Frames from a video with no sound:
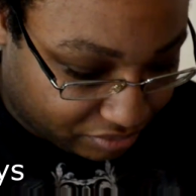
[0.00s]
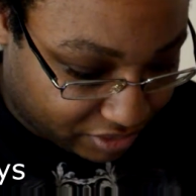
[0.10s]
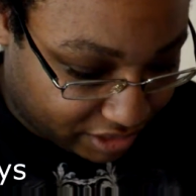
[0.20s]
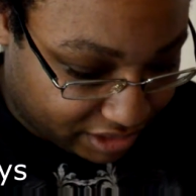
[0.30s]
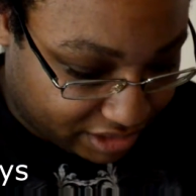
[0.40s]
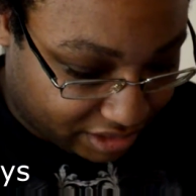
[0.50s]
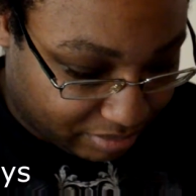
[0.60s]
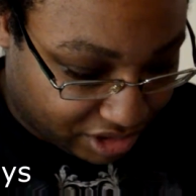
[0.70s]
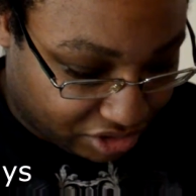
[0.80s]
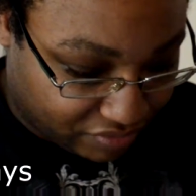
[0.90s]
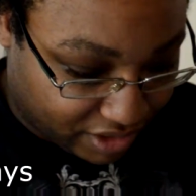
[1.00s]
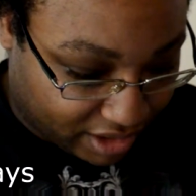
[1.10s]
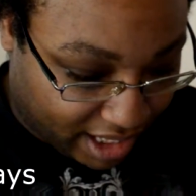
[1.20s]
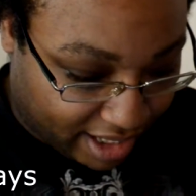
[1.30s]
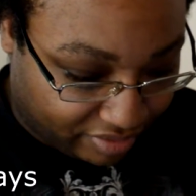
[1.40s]
really see much of a
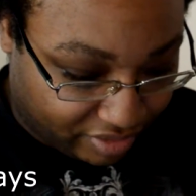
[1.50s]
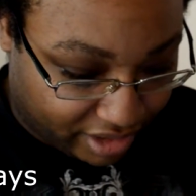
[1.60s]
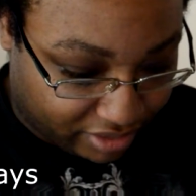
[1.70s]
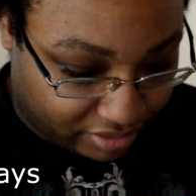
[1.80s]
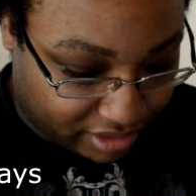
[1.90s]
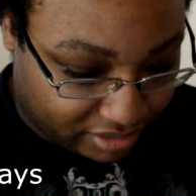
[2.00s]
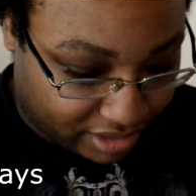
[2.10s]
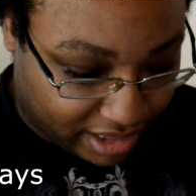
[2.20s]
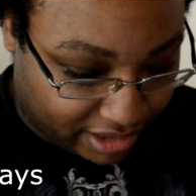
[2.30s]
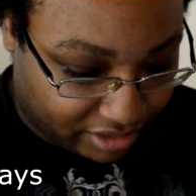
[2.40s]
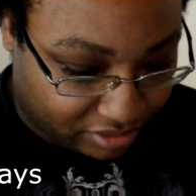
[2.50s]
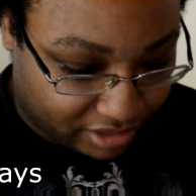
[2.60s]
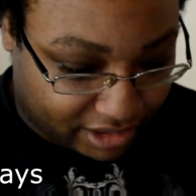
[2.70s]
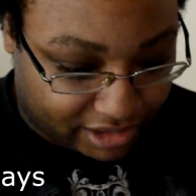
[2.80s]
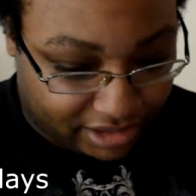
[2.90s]
line there. The line there
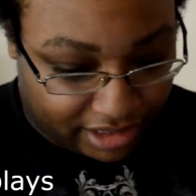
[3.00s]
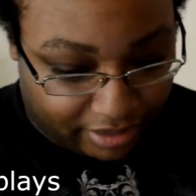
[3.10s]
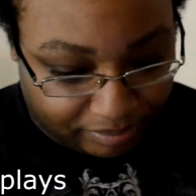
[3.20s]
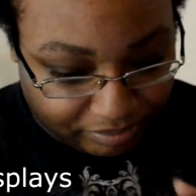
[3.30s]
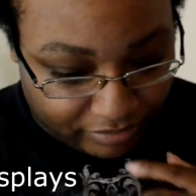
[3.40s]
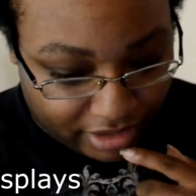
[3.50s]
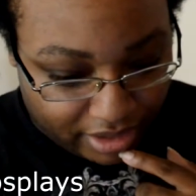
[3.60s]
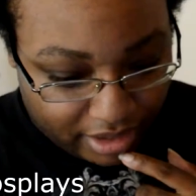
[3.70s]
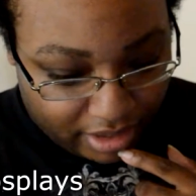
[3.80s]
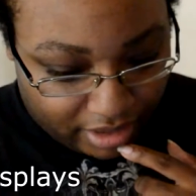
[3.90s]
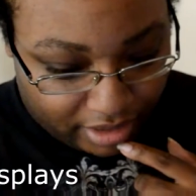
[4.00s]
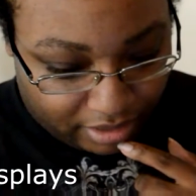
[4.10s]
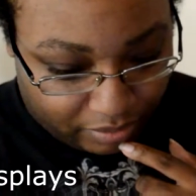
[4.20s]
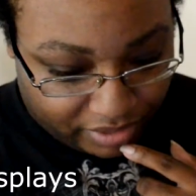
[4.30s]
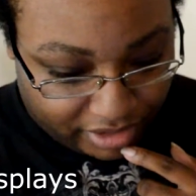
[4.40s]
looks like a seam.
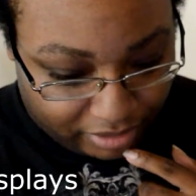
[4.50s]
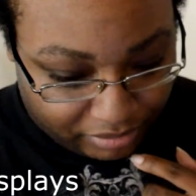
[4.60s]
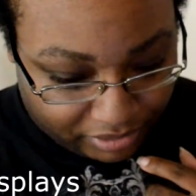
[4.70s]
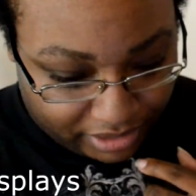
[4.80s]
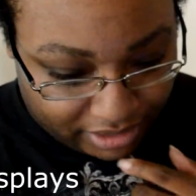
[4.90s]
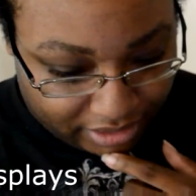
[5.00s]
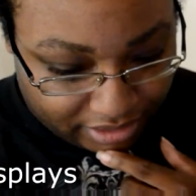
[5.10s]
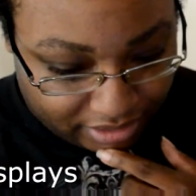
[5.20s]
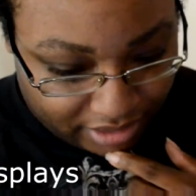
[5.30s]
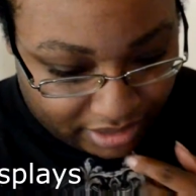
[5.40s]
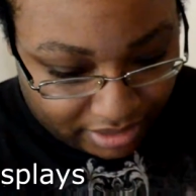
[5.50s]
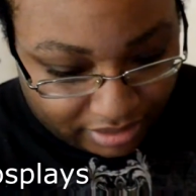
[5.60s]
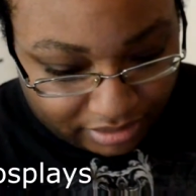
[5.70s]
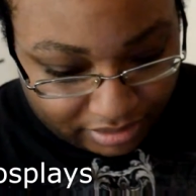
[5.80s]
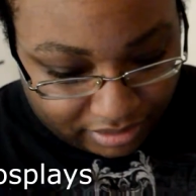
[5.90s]
With Kimberly's,
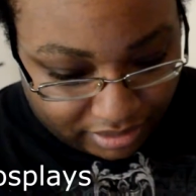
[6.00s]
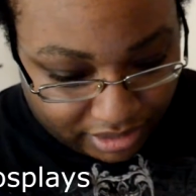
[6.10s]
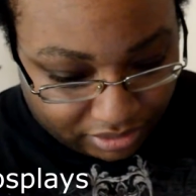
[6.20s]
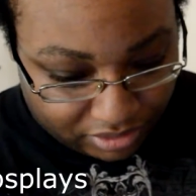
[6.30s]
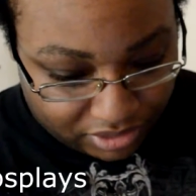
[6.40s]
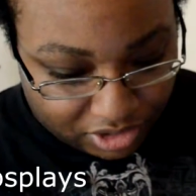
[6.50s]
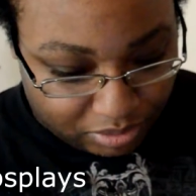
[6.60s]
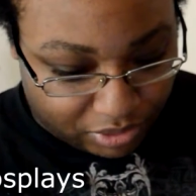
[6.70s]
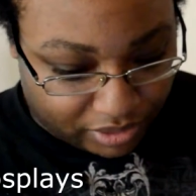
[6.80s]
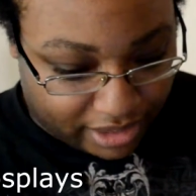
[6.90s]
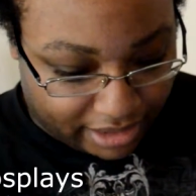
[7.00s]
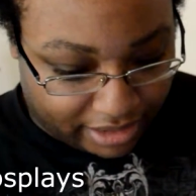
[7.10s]
it looks more like